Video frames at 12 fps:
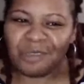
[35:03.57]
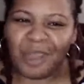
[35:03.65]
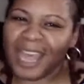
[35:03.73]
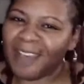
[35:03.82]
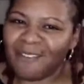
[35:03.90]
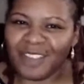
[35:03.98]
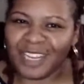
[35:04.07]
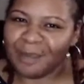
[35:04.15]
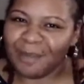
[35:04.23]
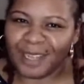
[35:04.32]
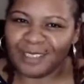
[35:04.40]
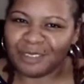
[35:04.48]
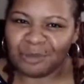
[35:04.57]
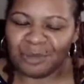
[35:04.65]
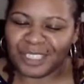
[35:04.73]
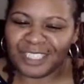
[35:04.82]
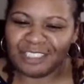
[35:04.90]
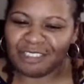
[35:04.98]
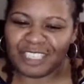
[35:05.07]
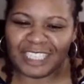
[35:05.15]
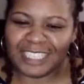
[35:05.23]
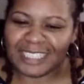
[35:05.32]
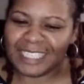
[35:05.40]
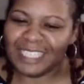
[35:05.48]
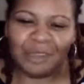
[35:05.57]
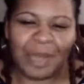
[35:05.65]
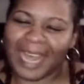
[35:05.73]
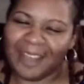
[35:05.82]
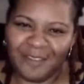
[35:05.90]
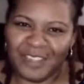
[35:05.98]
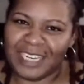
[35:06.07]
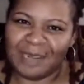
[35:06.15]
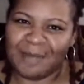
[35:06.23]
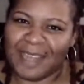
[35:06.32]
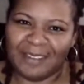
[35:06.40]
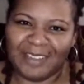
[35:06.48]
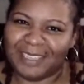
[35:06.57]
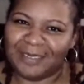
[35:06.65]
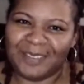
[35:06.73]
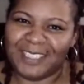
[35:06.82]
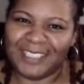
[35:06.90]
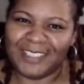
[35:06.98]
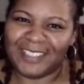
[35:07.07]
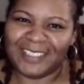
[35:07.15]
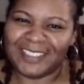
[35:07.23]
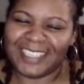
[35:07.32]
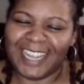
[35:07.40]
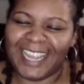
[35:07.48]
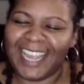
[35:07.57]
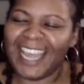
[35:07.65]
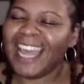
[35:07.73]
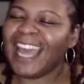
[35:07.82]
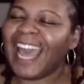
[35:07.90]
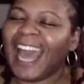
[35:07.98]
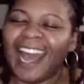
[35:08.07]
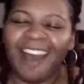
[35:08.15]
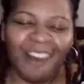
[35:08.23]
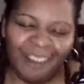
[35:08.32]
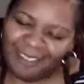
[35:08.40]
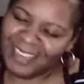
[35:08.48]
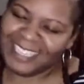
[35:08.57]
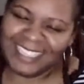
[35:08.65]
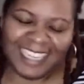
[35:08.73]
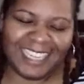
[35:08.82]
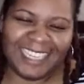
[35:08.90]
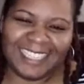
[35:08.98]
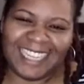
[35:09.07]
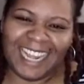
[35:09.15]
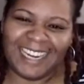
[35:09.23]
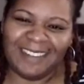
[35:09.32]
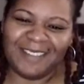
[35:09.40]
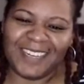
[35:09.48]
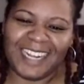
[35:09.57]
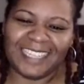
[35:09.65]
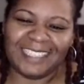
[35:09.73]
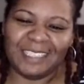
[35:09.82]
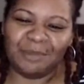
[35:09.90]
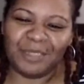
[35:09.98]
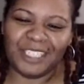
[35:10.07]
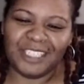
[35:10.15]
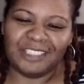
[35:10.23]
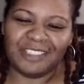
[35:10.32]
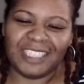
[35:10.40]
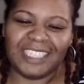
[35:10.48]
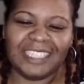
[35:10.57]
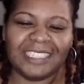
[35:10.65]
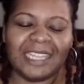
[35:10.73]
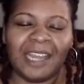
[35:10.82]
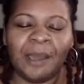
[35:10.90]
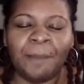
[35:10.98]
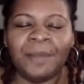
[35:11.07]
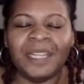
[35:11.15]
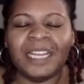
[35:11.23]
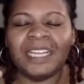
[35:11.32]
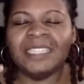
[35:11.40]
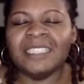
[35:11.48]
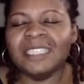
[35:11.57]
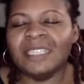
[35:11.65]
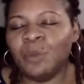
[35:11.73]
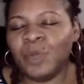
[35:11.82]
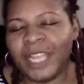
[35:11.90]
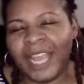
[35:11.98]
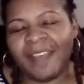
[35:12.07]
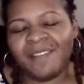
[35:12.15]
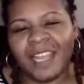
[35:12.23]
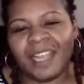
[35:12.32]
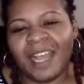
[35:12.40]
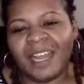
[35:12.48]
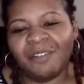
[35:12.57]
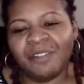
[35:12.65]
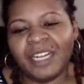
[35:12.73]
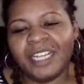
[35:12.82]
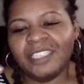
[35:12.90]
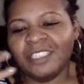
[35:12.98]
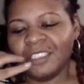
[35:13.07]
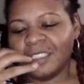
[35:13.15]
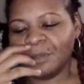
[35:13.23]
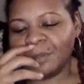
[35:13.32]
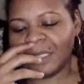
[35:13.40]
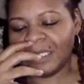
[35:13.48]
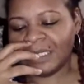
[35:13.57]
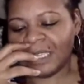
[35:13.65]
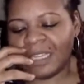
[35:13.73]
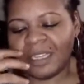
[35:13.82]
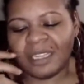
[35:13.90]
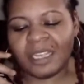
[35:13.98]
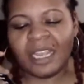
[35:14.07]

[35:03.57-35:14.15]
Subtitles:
how I feel about you, Brother Triggs. He know how I feel about him. You know what I'm saying? I always get excited when I see Brother Triggs, because we have that kind of relationship with each other.